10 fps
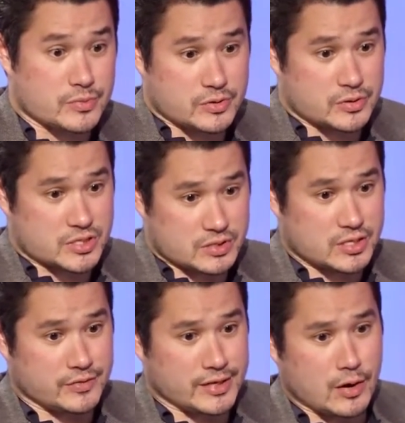who's,
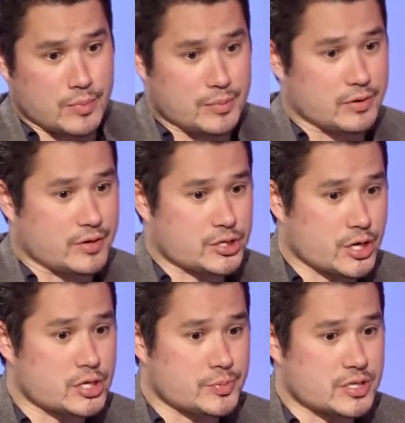even now a member of our
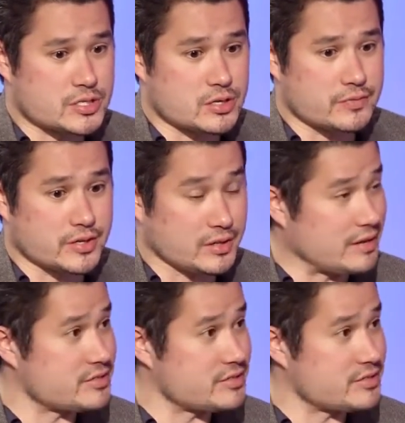church, but he's serving a life